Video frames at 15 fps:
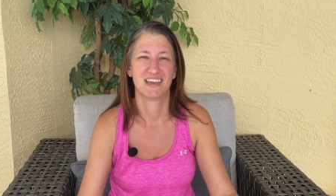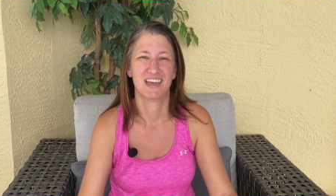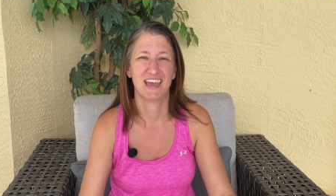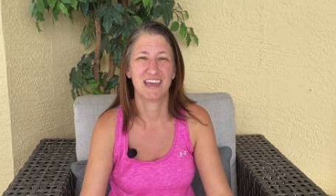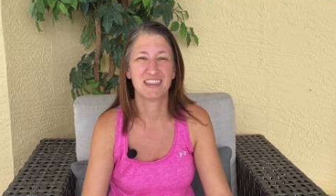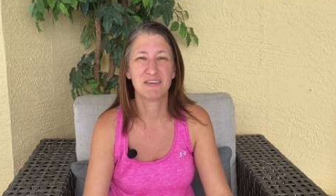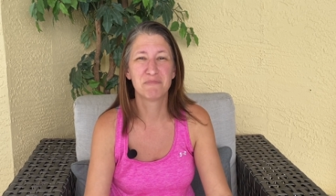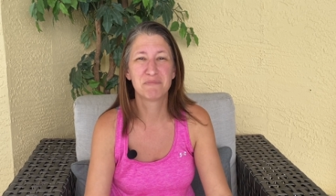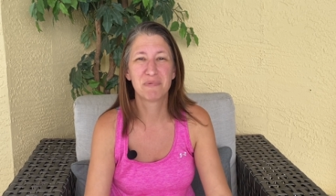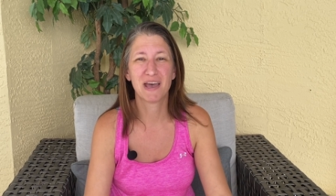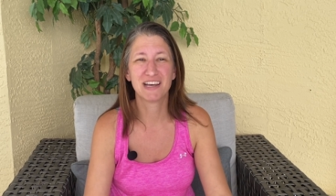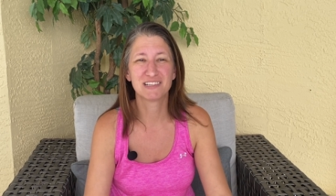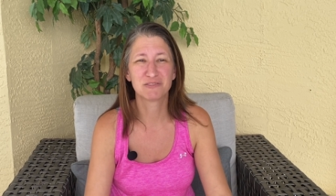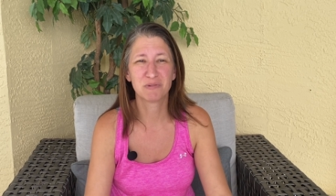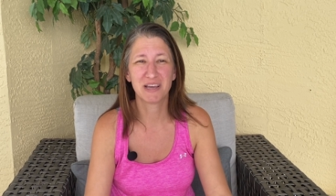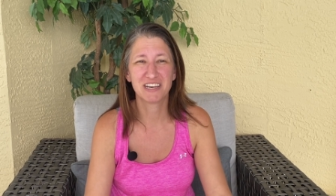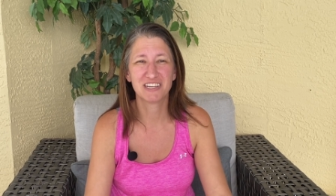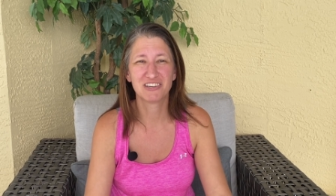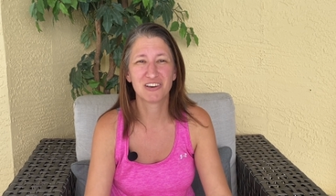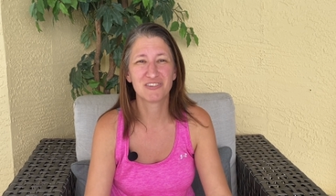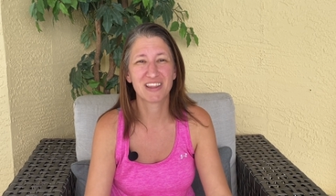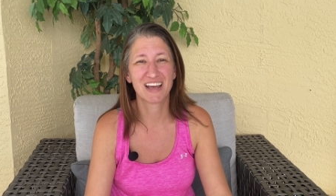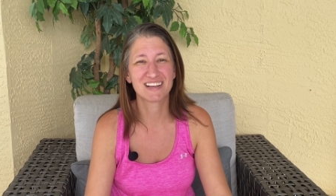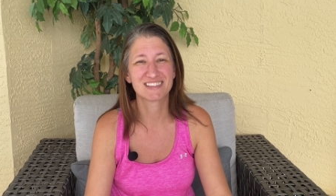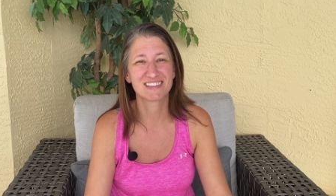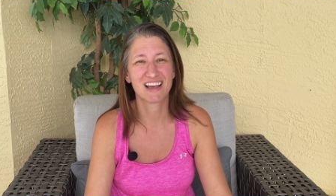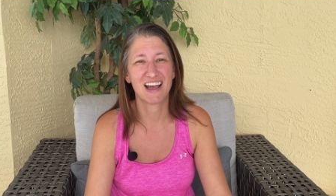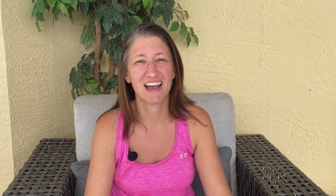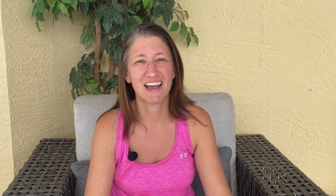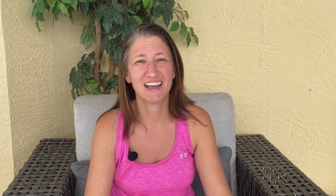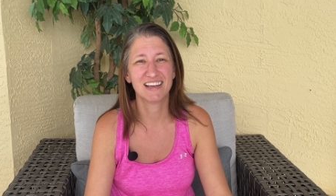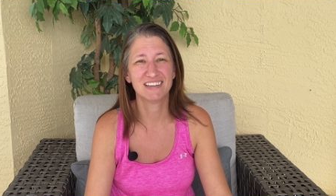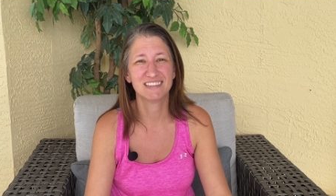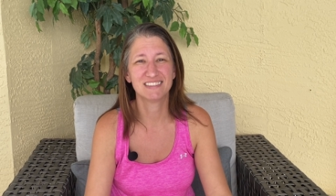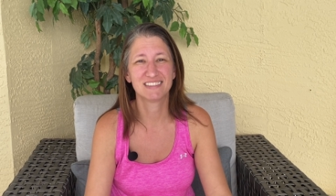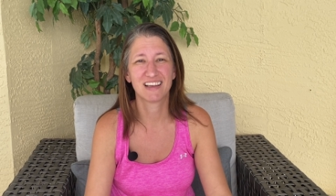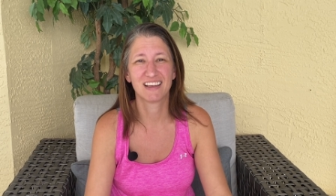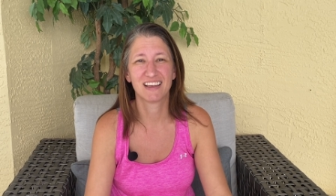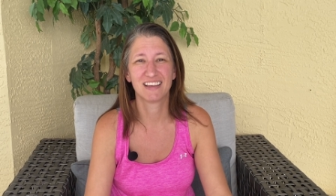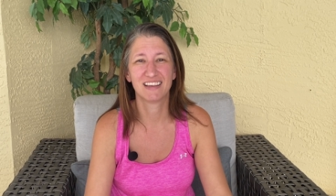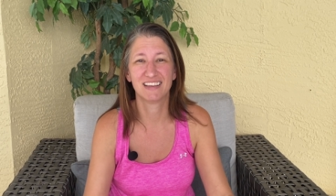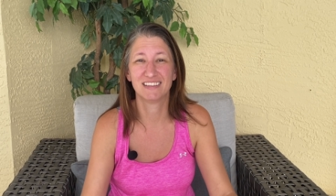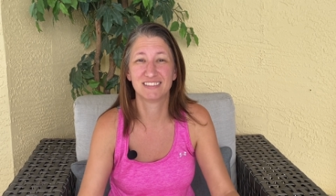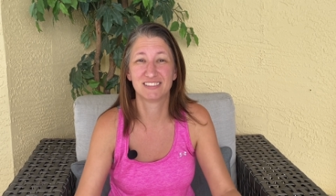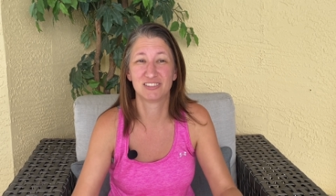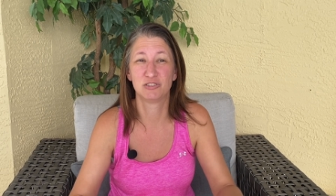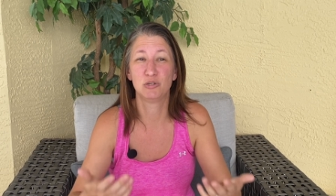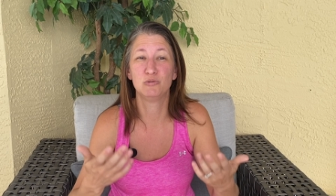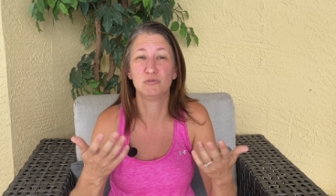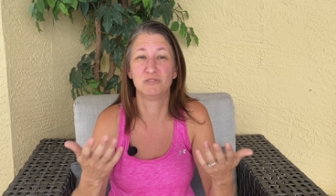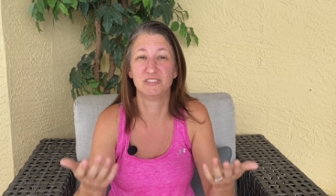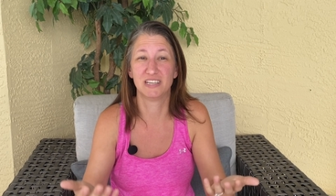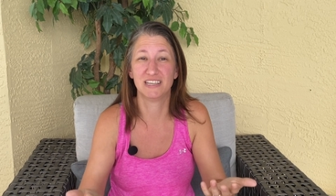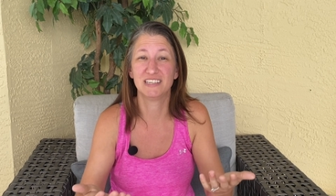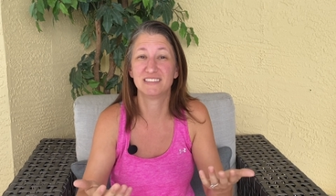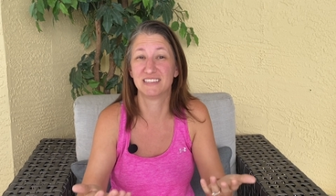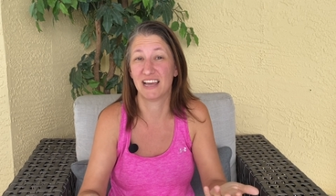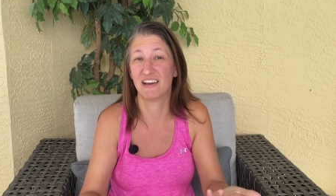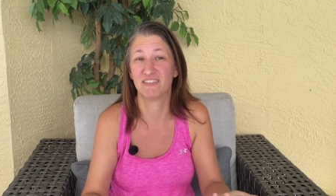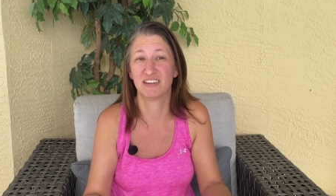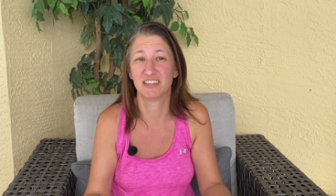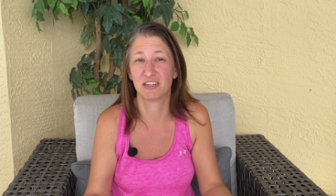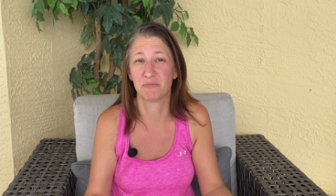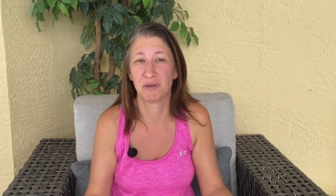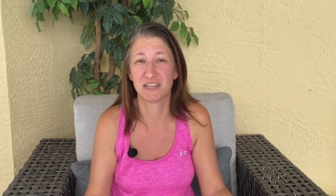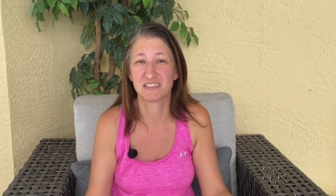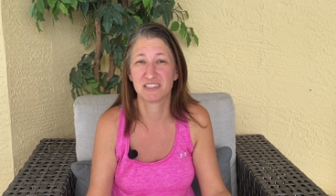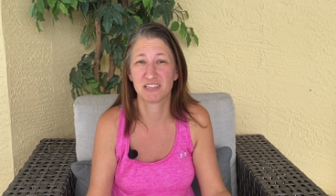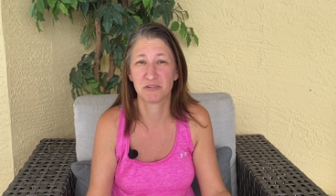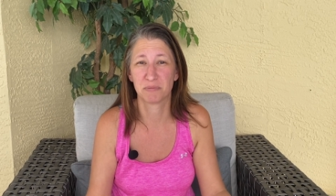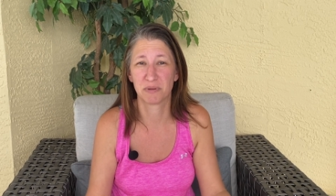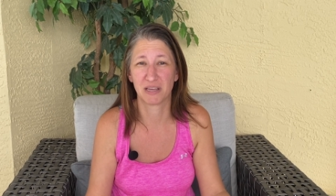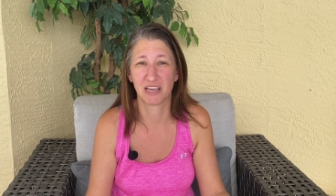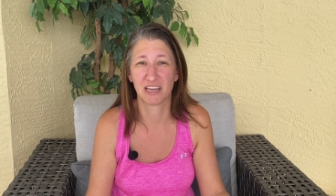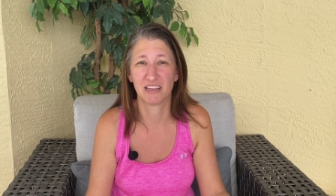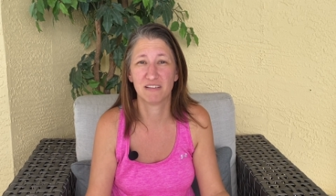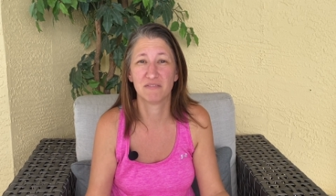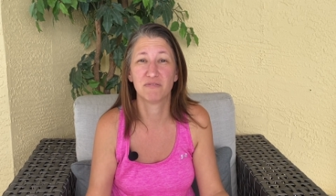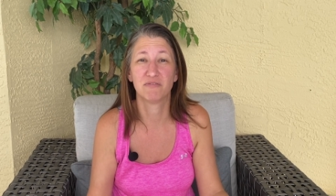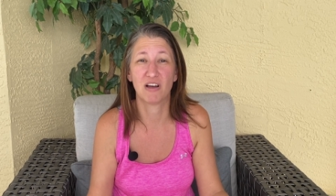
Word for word: And the best way to know that size is to dig down at the base of the plant,